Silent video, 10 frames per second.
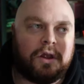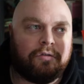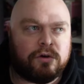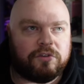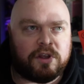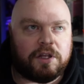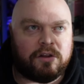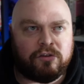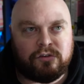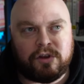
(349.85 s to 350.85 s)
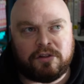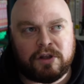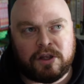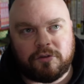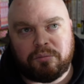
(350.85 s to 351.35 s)
Everyone was saying that this is like the
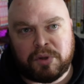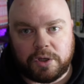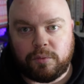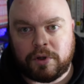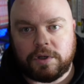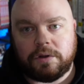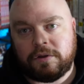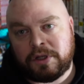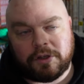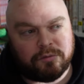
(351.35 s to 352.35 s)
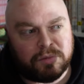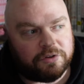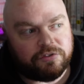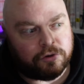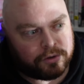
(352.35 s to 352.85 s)
next big one, the next big
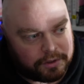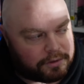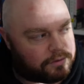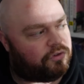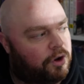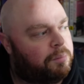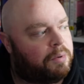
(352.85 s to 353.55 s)
shonen jump